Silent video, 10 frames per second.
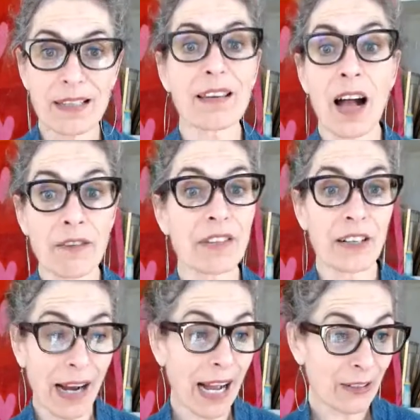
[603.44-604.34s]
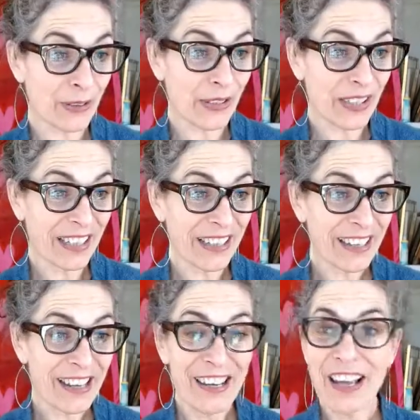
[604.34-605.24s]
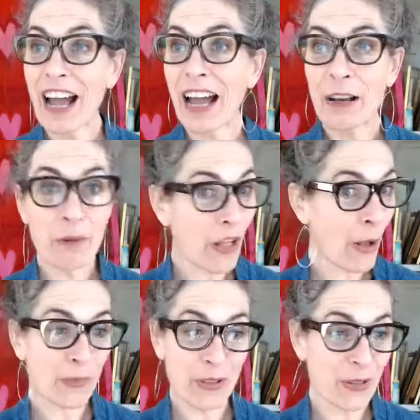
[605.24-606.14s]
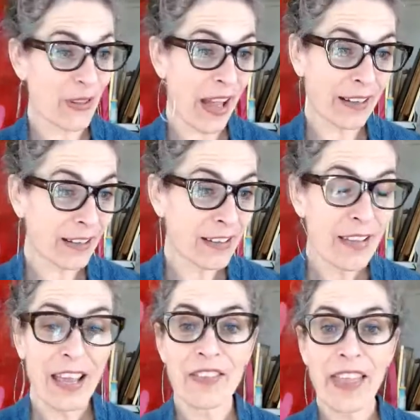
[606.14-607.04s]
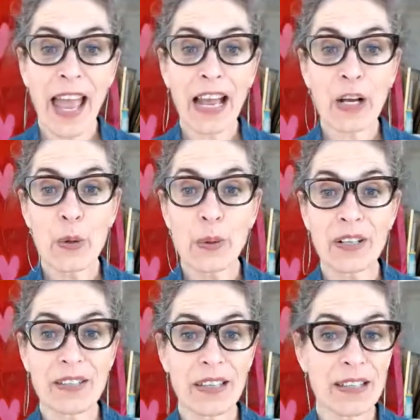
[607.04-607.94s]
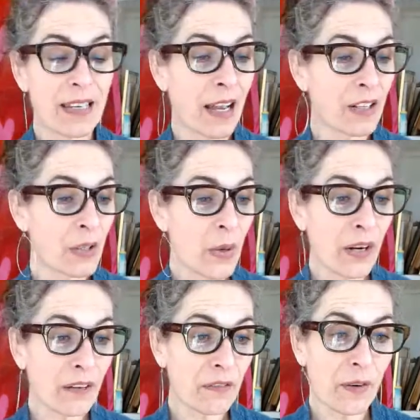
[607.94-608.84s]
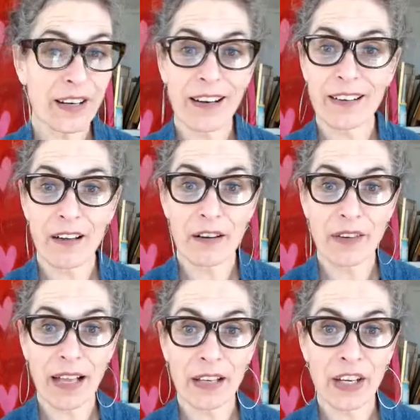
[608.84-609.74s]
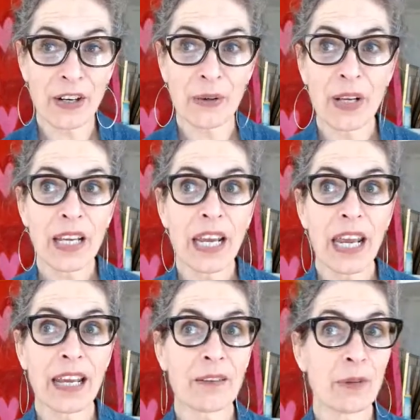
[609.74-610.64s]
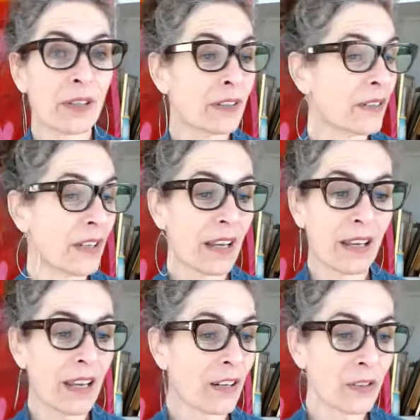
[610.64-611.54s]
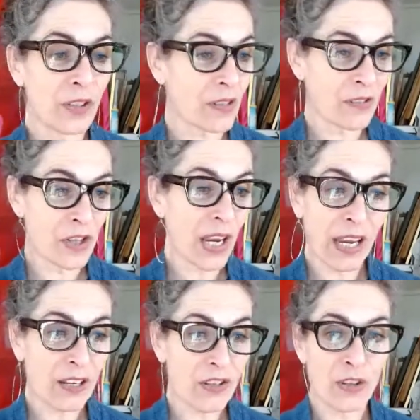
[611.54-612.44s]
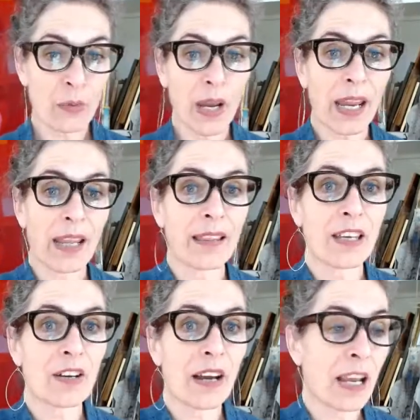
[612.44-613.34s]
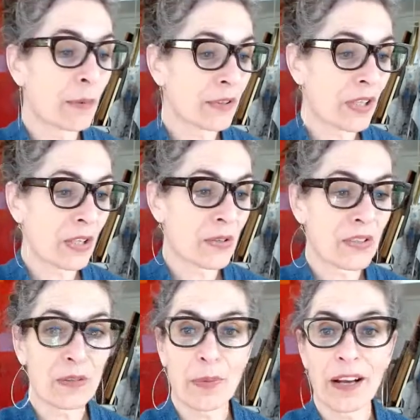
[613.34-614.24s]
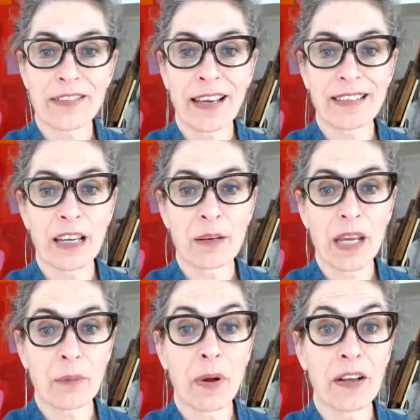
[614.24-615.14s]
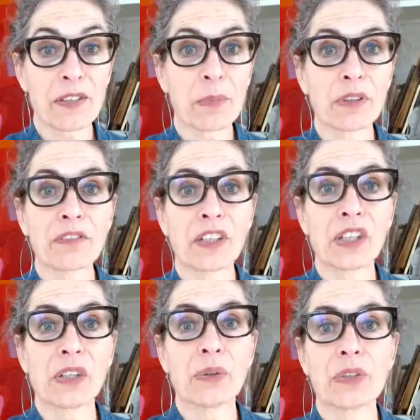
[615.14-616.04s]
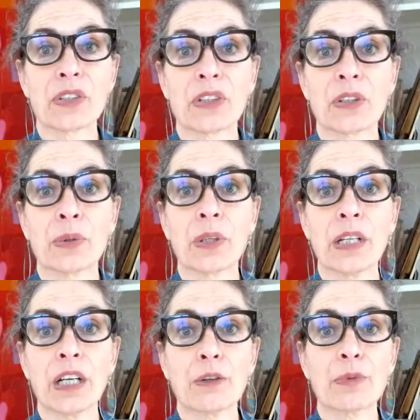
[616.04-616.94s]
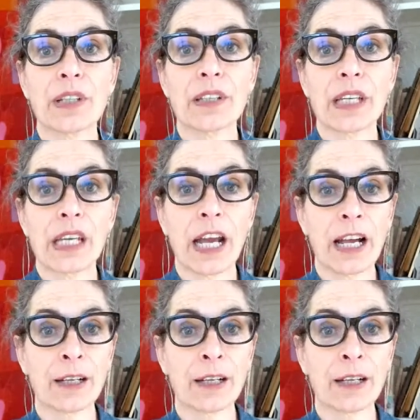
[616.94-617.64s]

off the ground, I will help you do that. And that course is a $249 value. It'll just change the way that you're able to use this process and make it possible for you to really